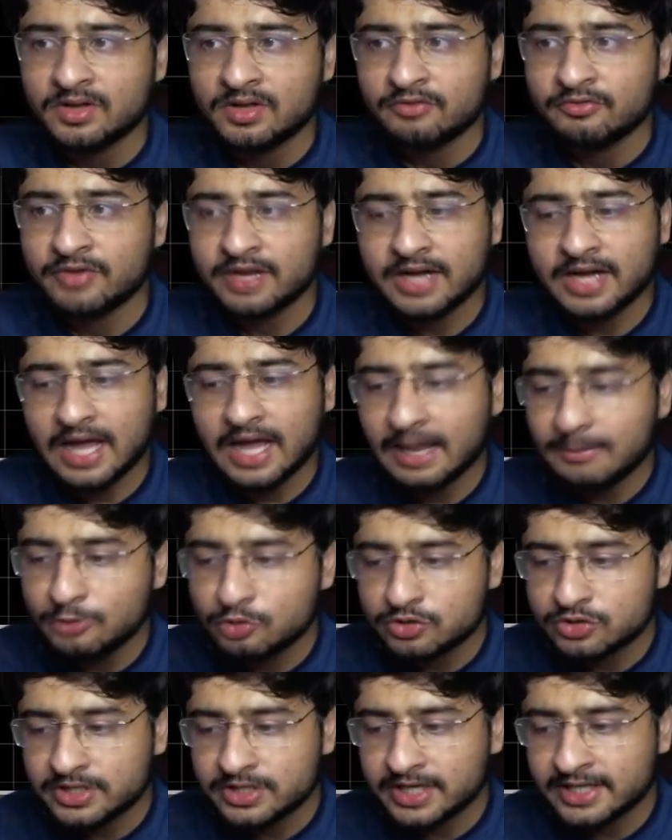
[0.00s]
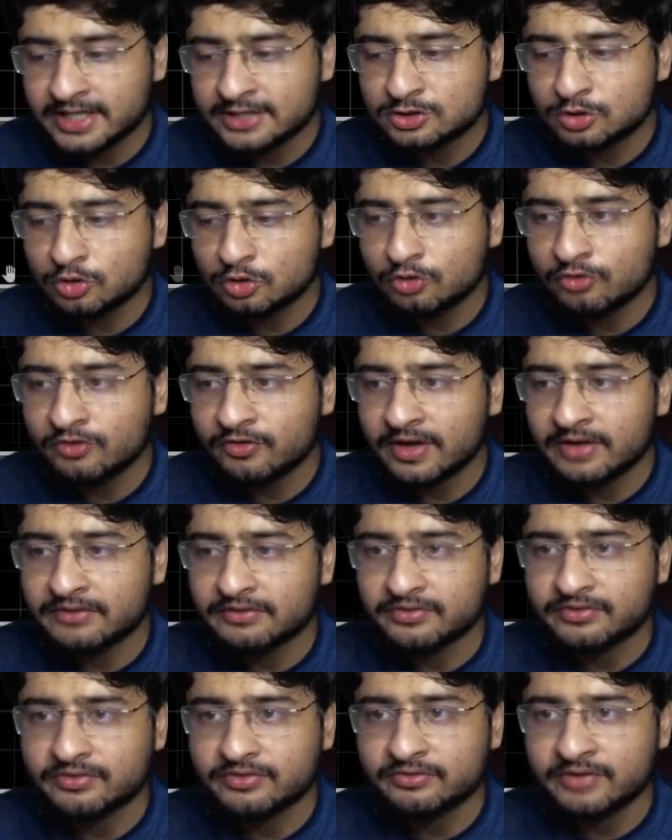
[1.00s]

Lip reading: When I'm using n is equal to 5,